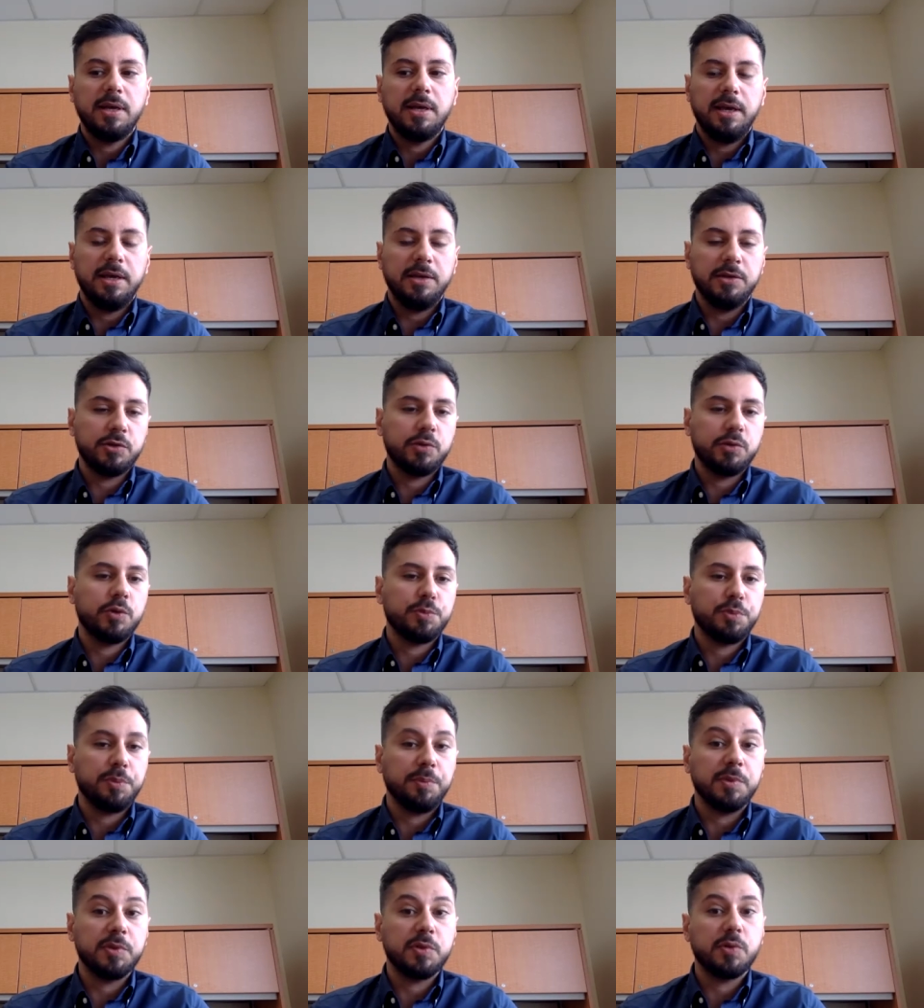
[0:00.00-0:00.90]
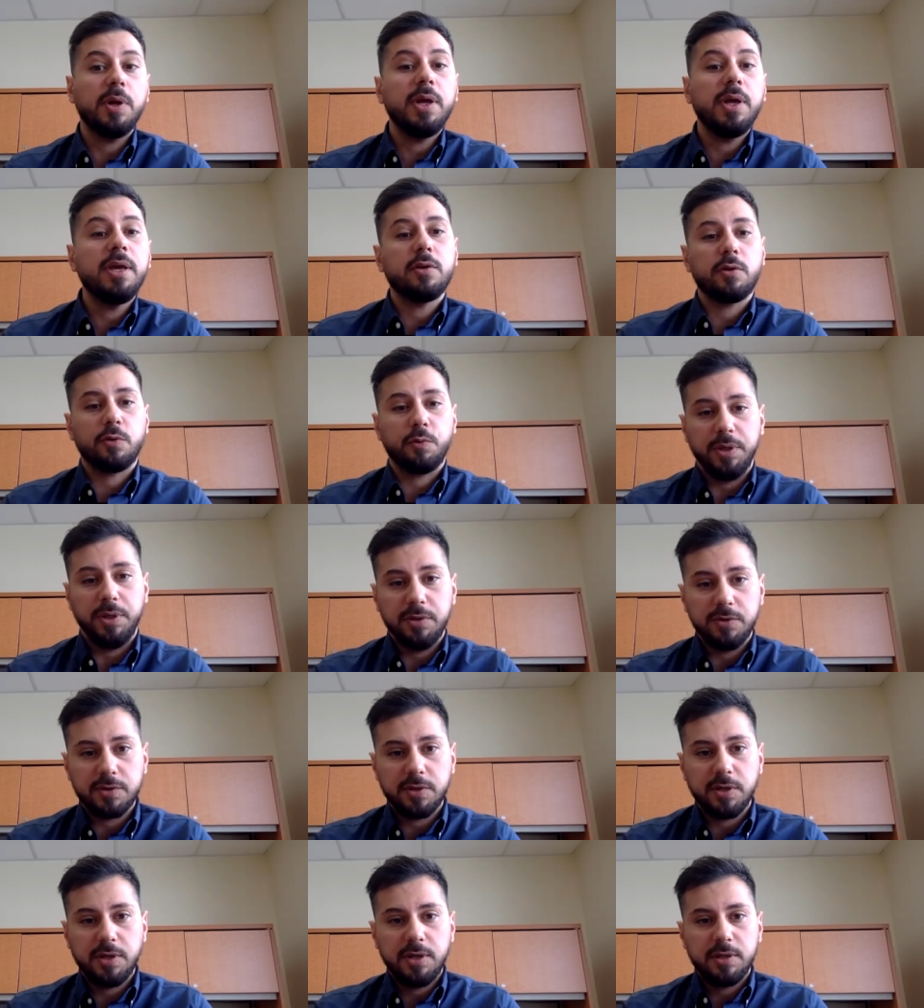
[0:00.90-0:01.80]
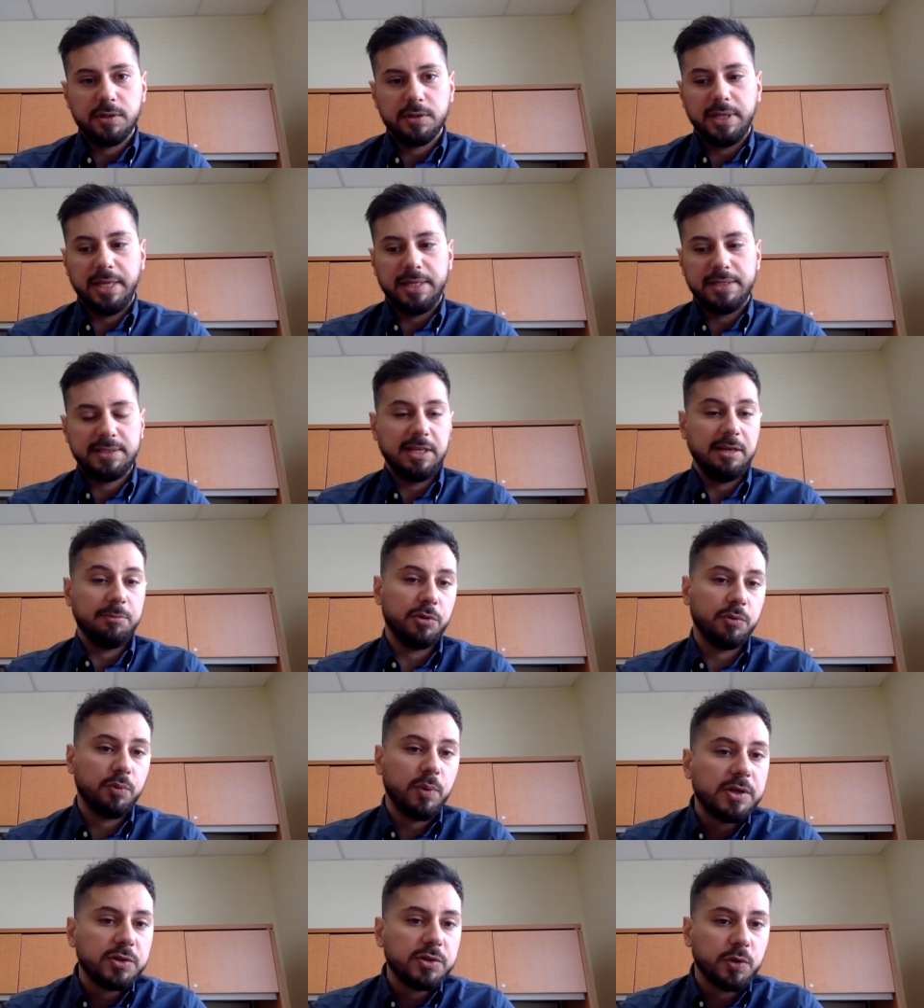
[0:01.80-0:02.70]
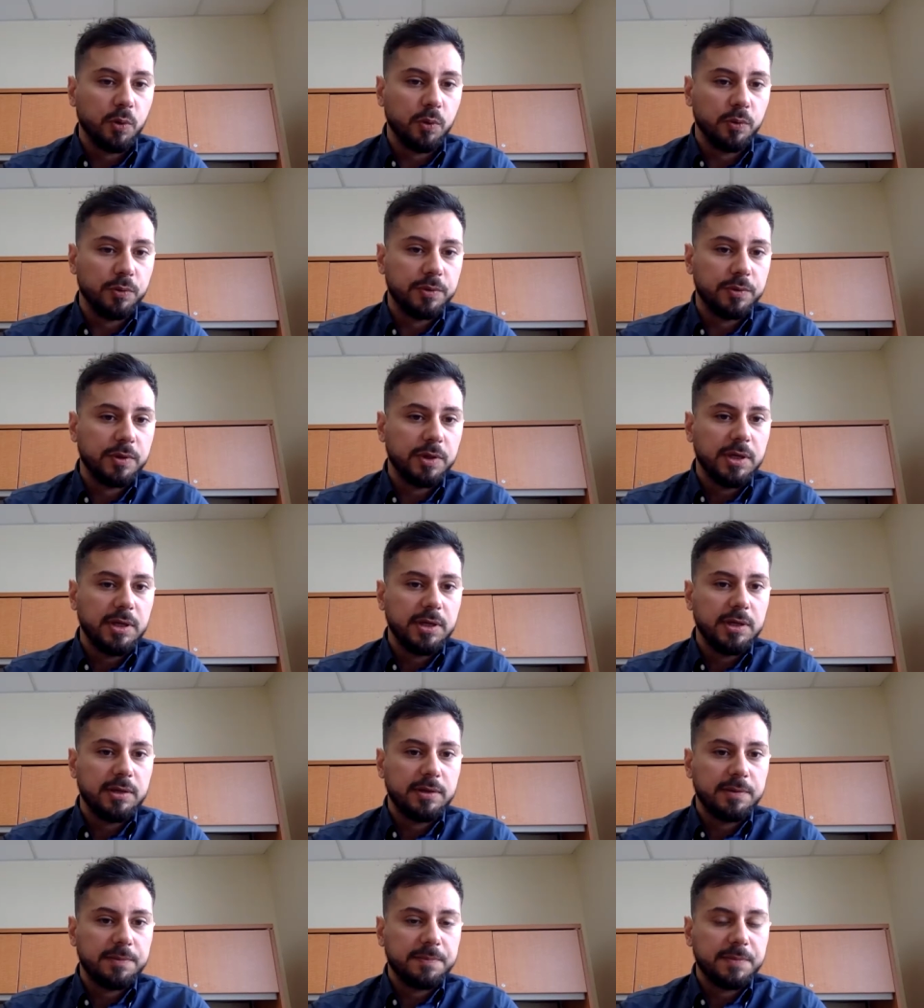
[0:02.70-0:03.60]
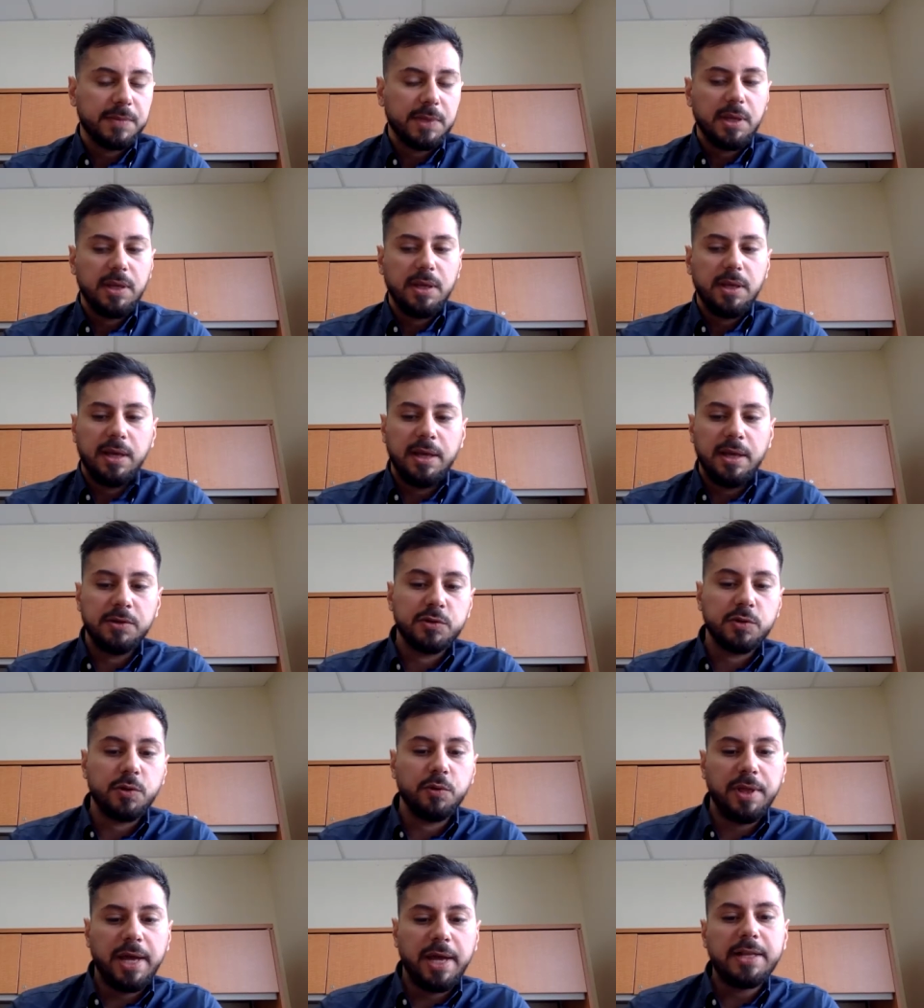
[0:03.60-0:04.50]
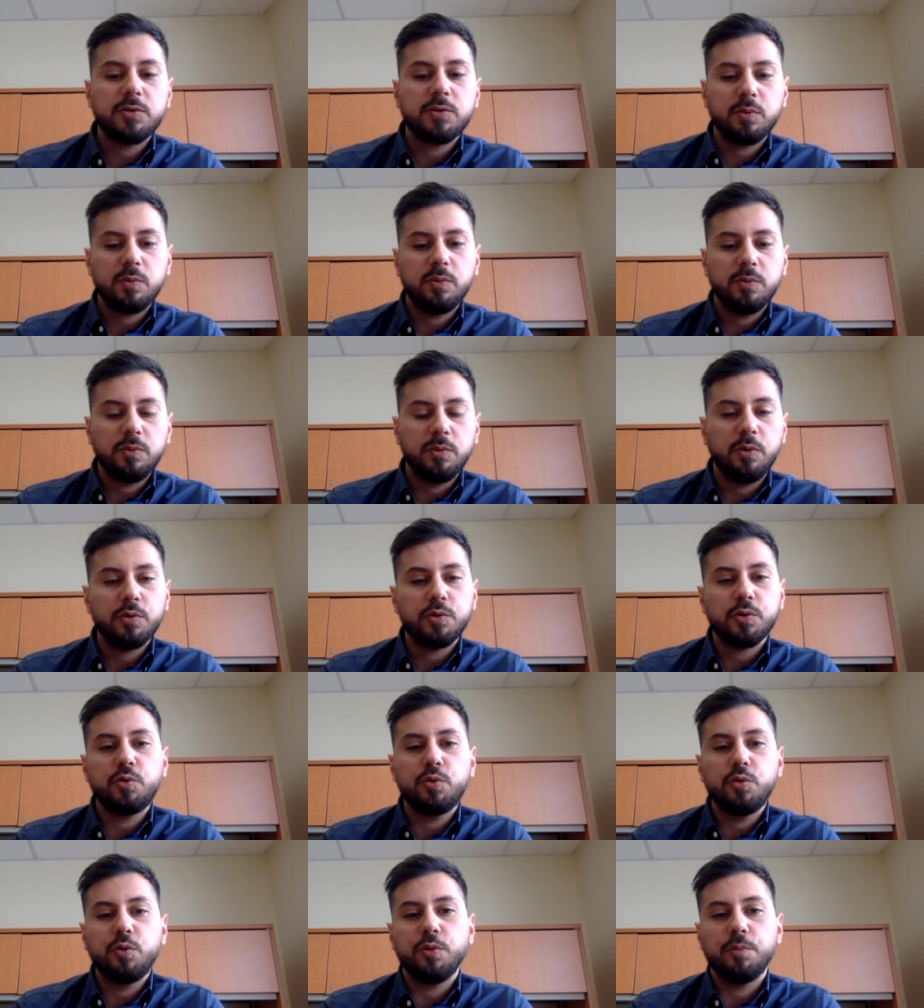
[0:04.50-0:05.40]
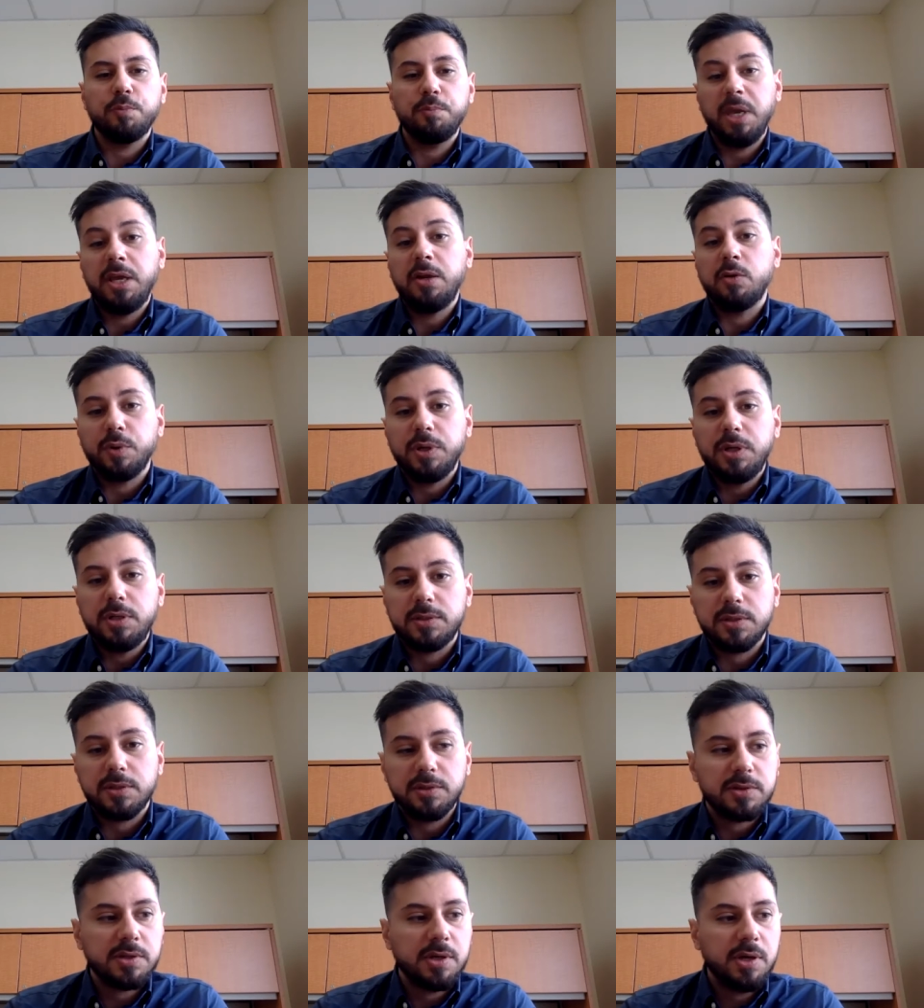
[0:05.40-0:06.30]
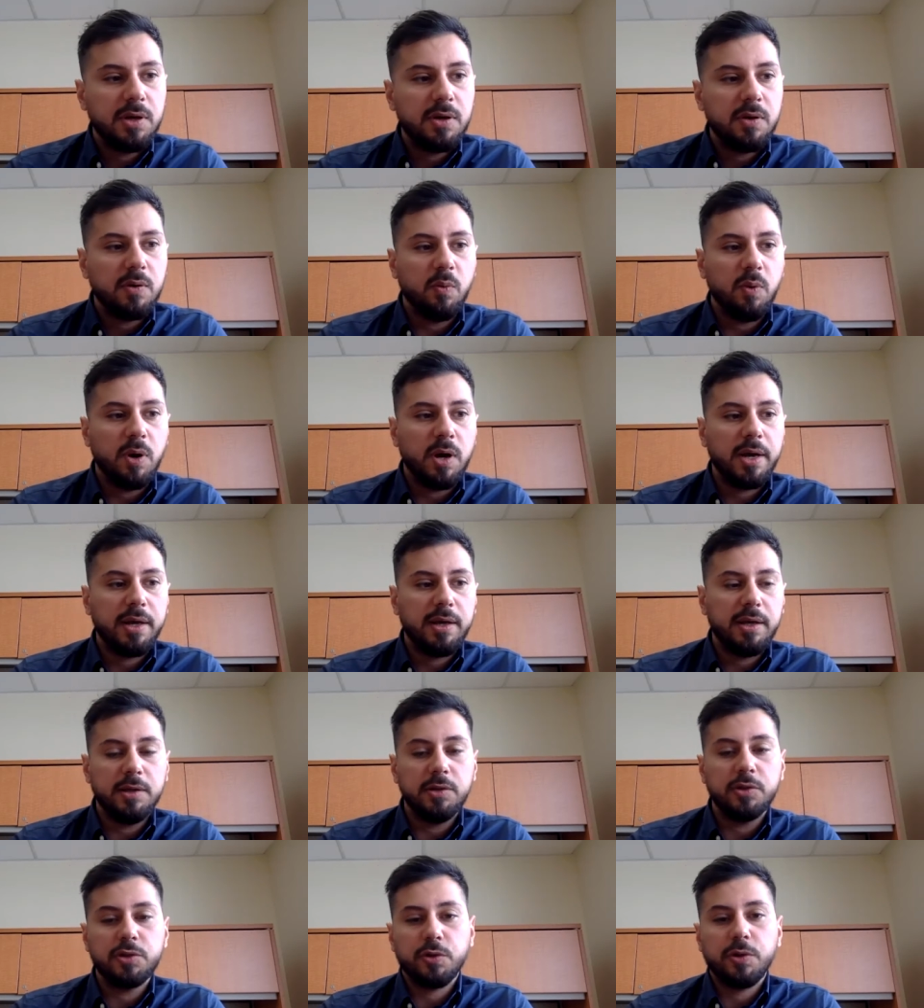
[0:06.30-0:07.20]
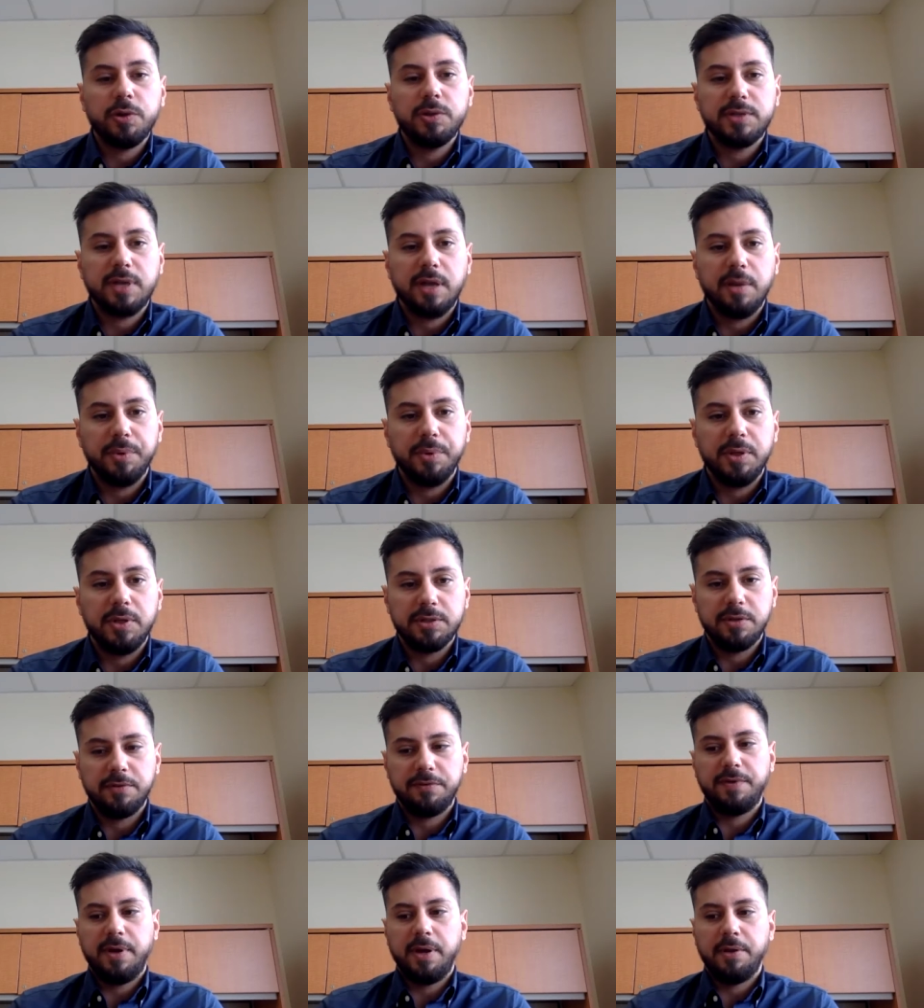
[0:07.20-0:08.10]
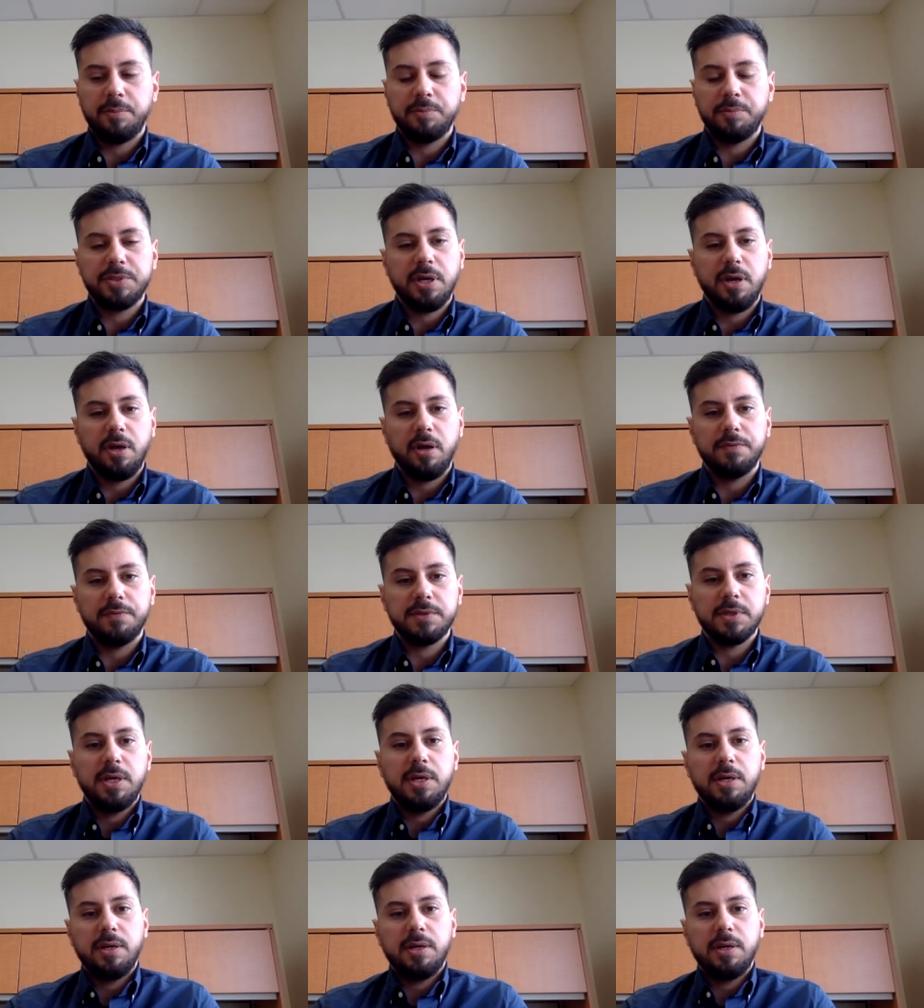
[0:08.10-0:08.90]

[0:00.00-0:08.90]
insurance premiums to increase that same threshold. And so that's those are two of the main reasons why insurance companies have found themselves